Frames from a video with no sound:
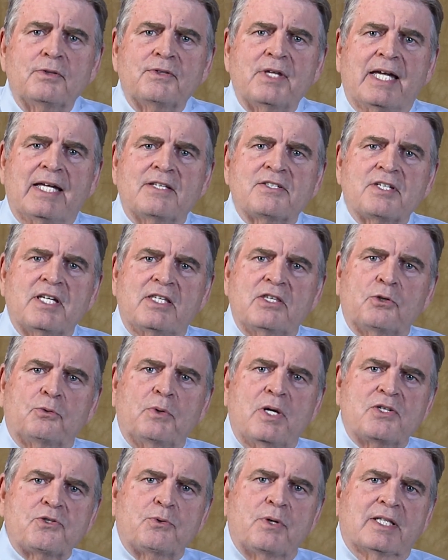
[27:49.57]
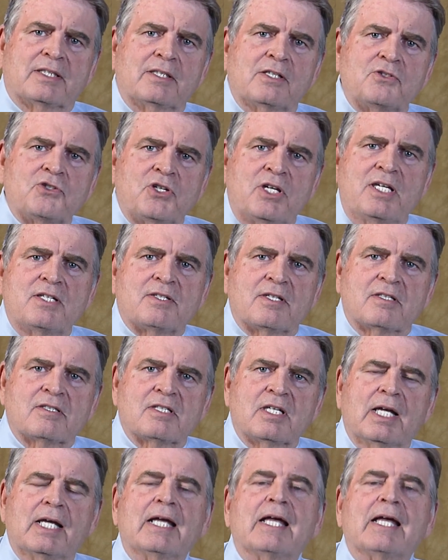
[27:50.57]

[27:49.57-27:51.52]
they had seen the resurrected Jesus.